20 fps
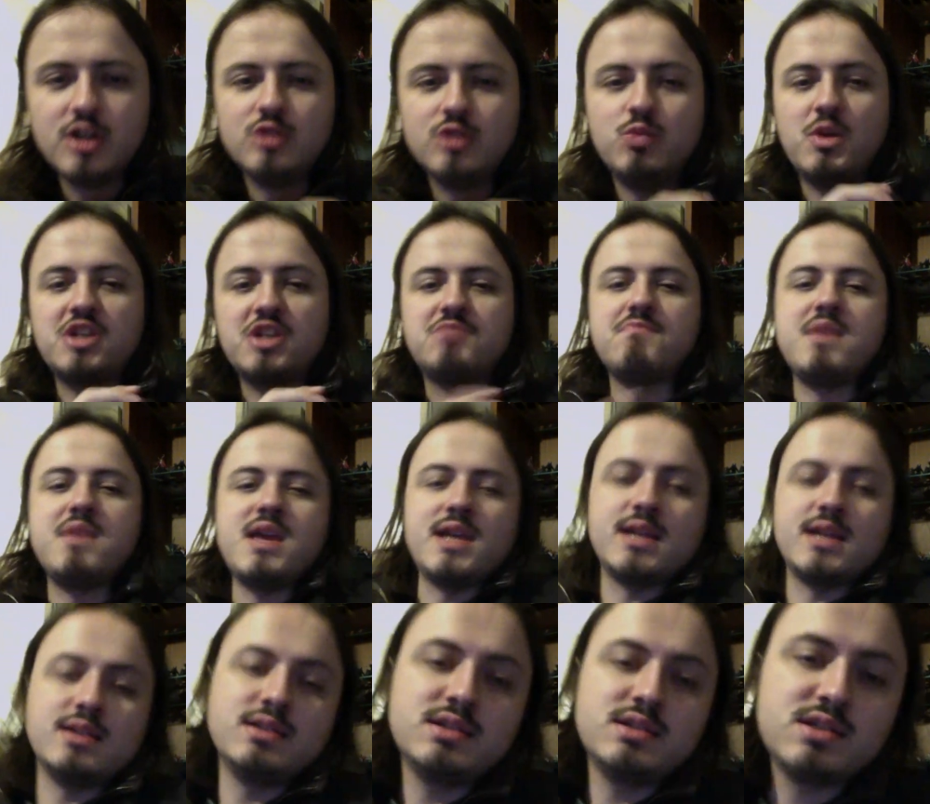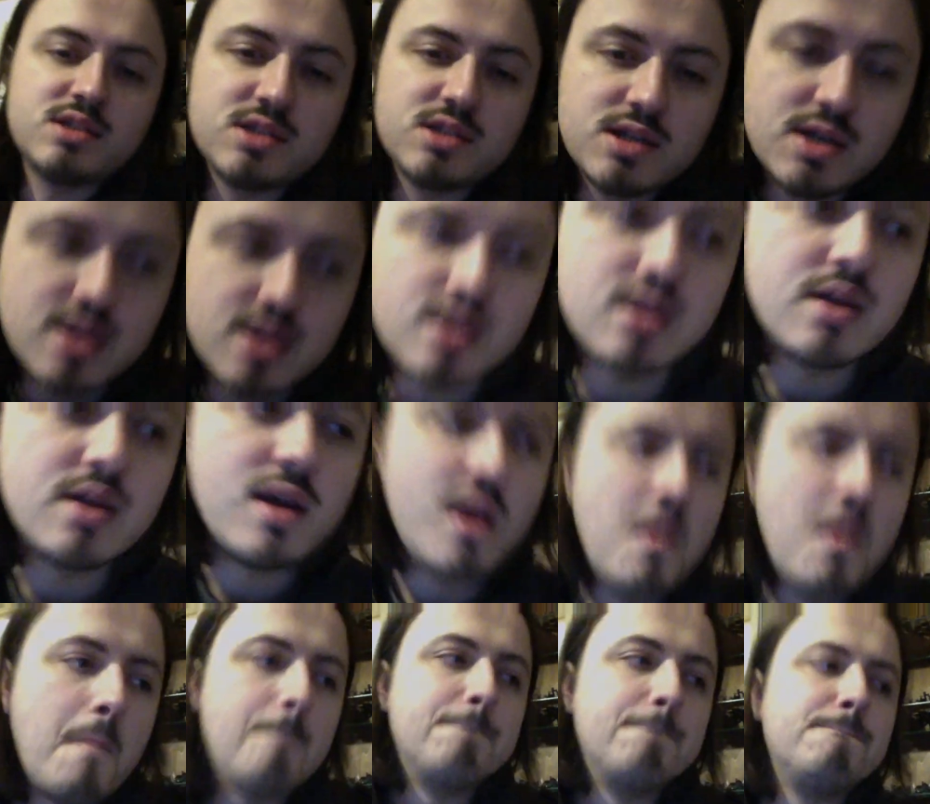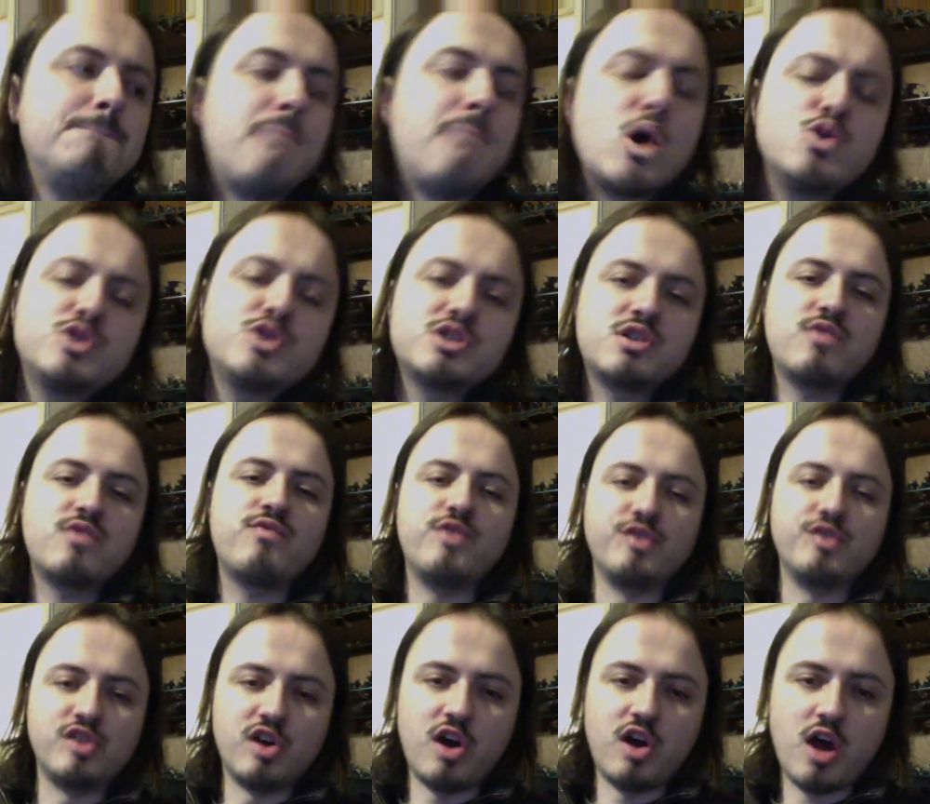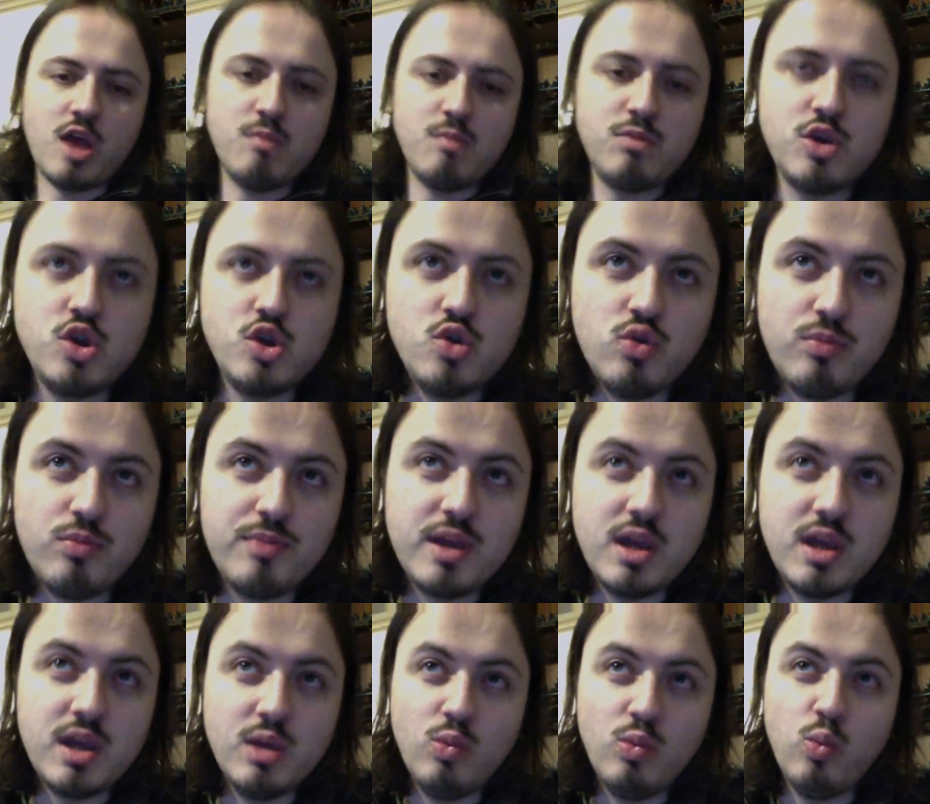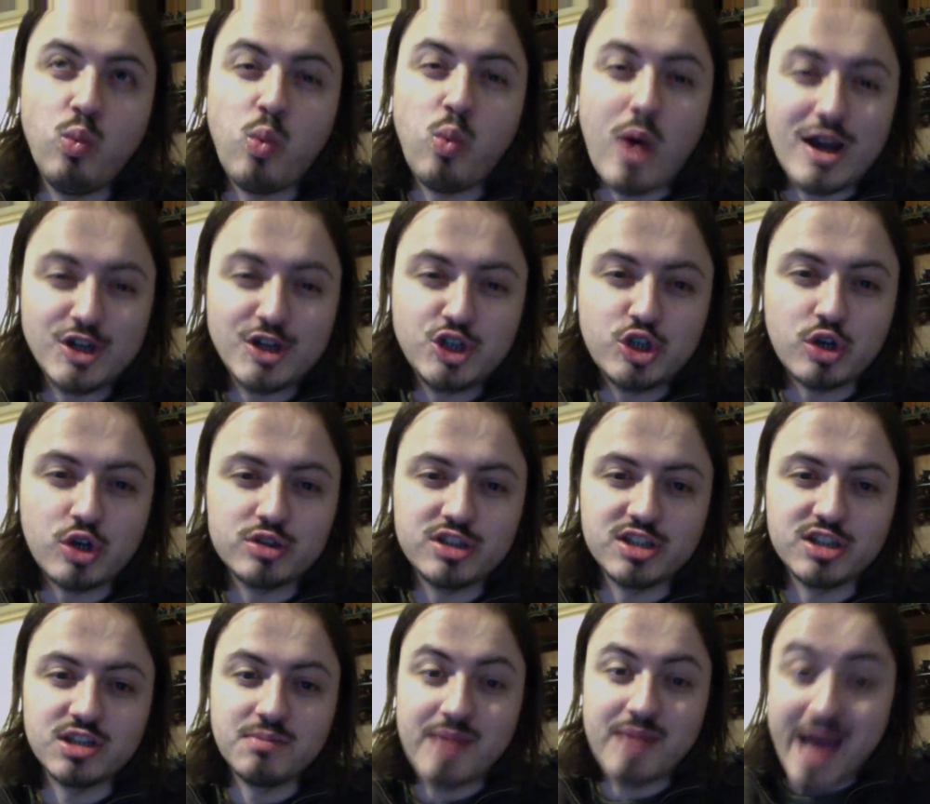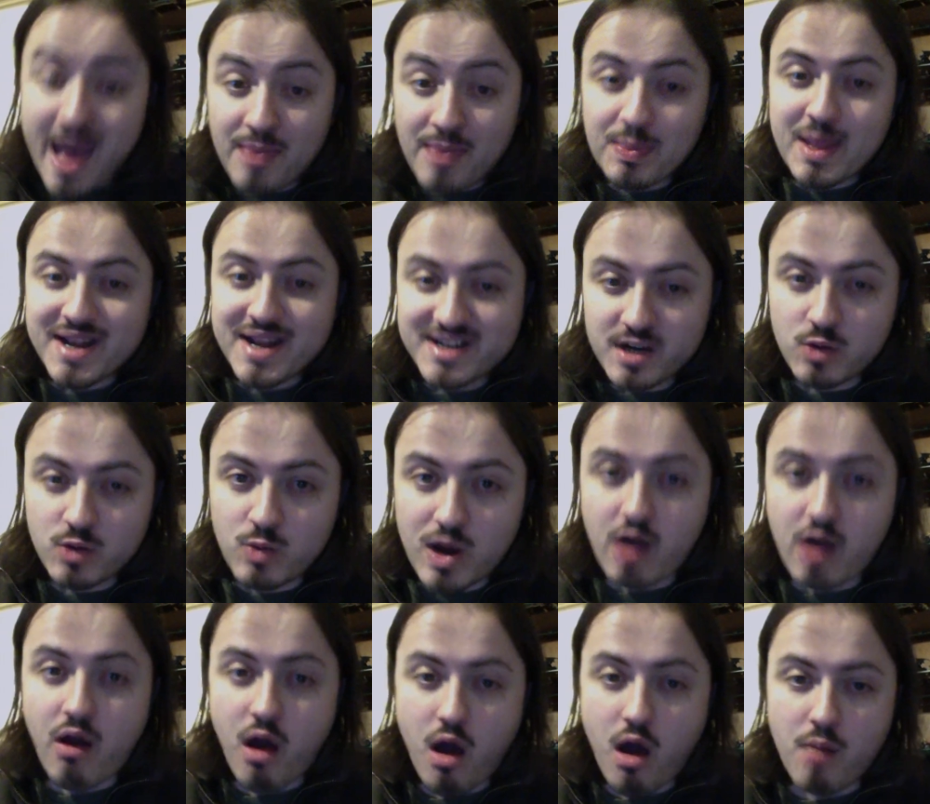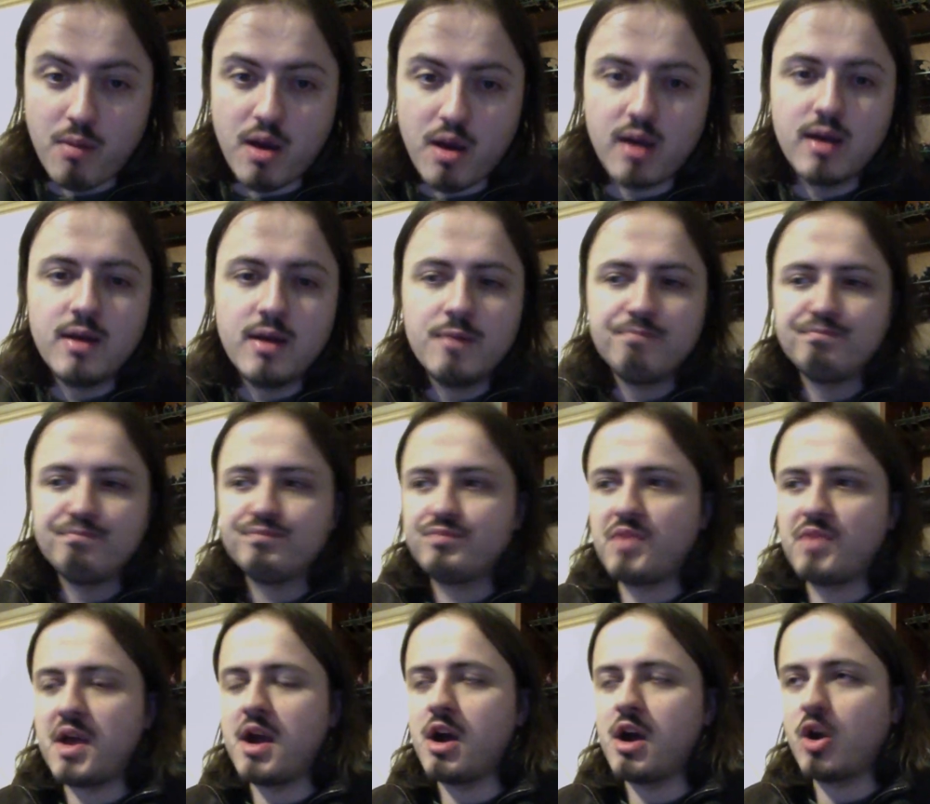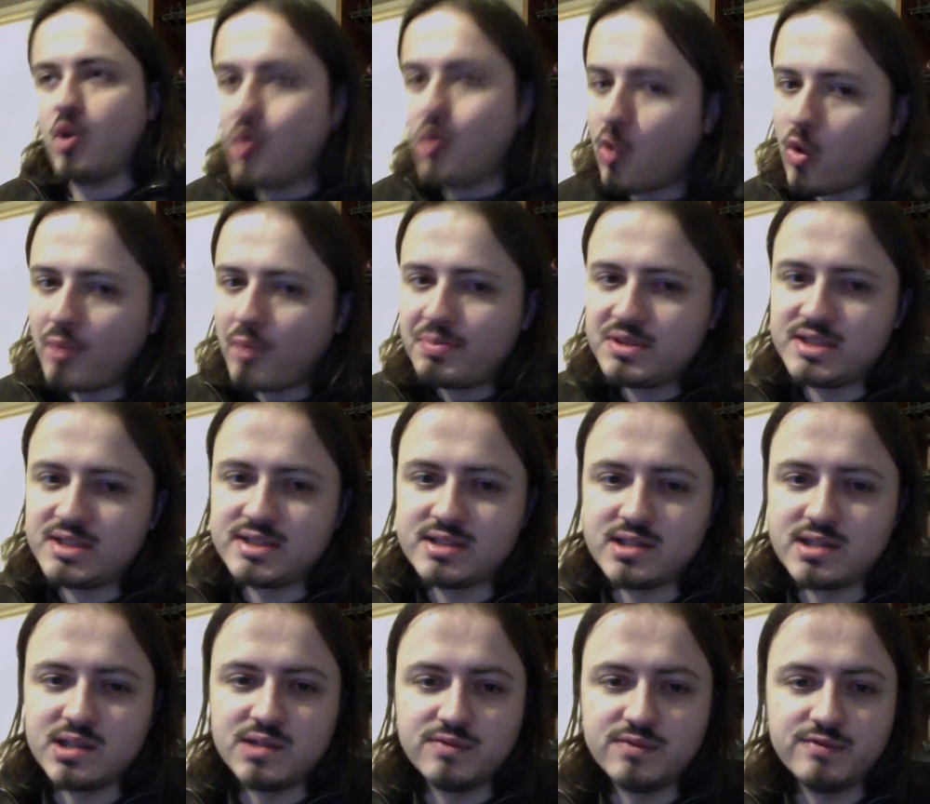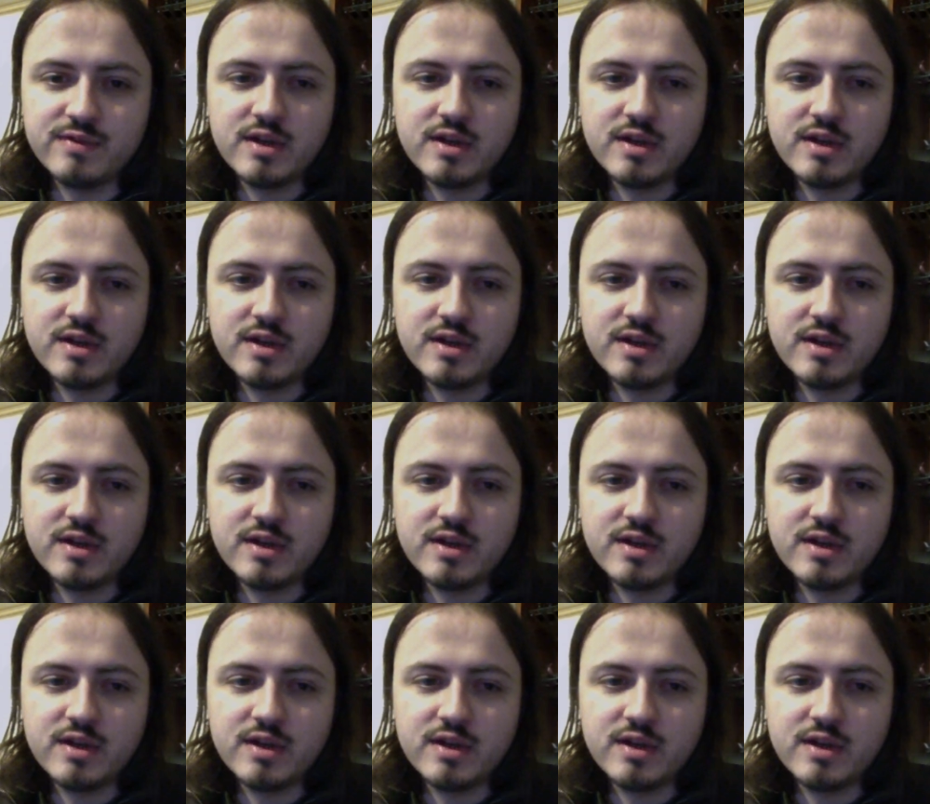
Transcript: which means most of the time you will be one-shotting them, and they don't wear armour. They are corpses that have